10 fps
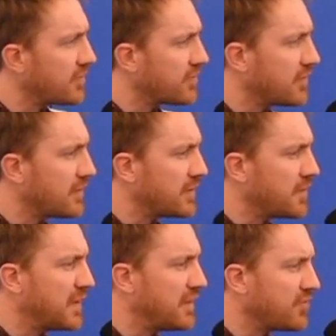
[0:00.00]
it
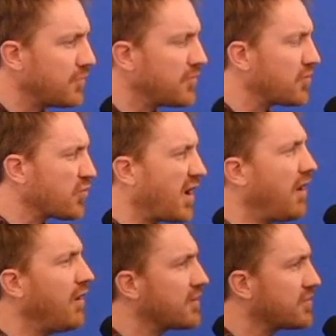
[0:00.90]
can be sometimes quite
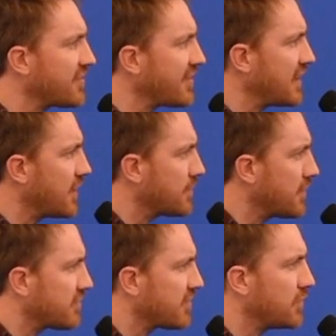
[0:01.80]
hard to stand up,
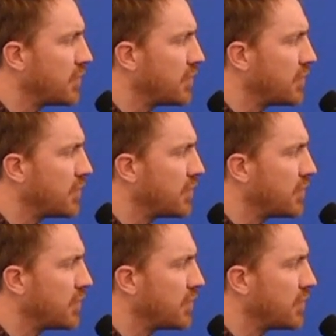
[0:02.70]
can't it?